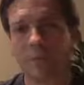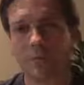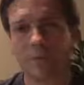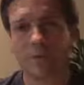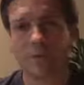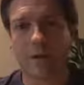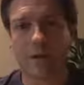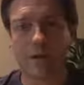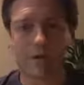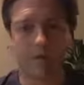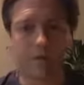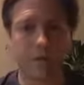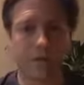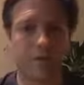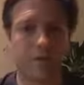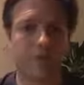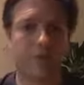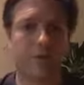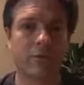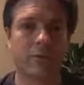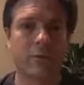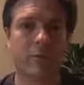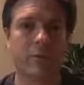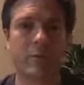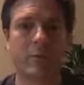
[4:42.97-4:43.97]
that's going to
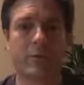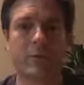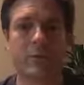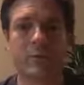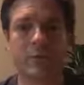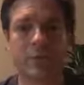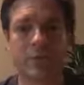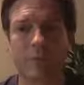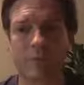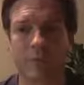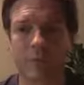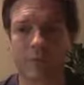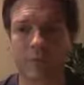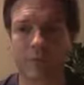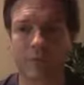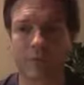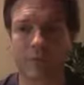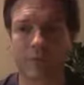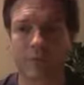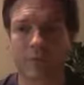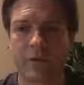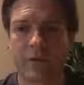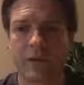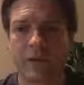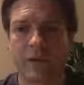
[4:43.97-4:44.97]
solve my
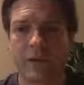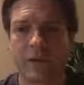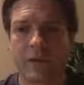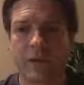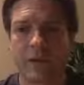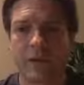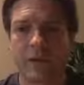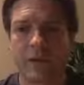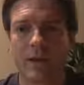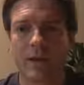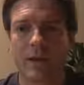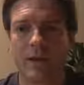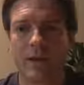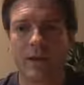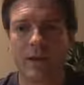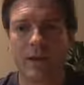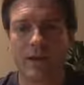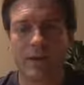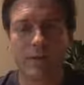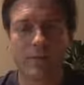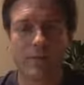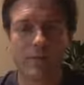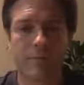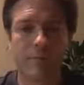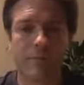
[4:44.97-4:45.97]
problems.
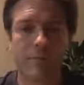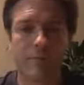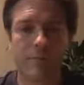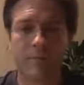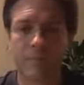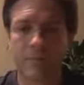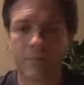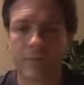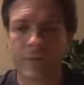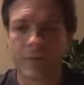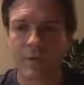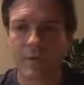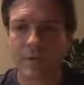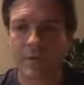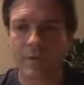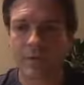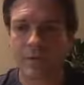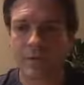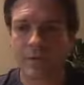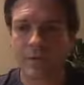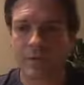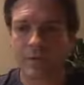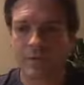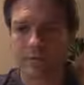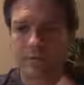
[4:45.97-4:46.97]
Um,
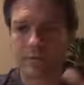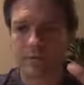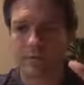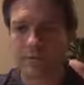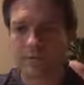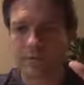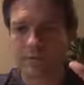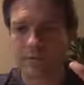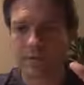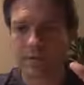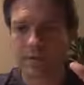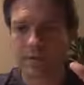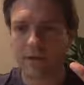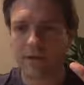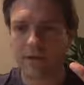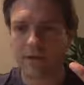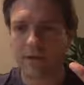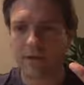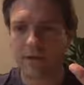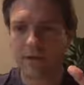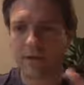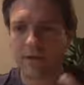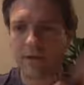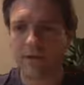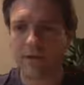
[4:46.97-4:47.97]
hey,
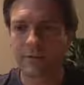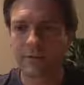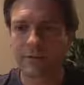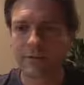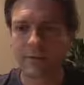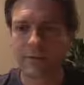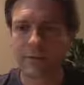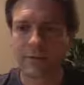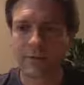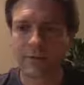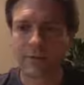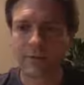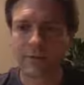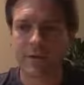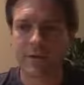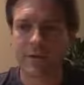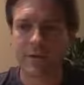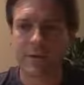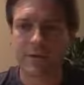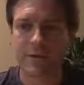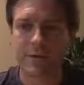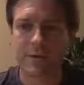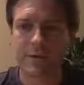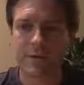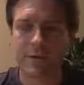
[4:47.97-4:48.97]
Danny.
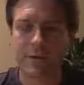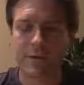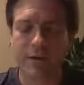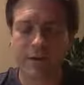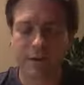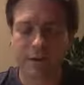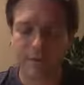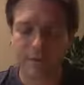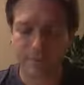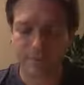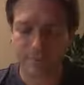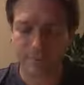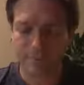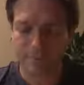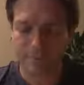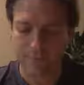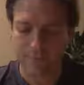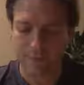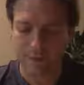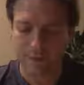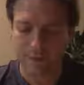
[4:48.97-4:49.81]
Um,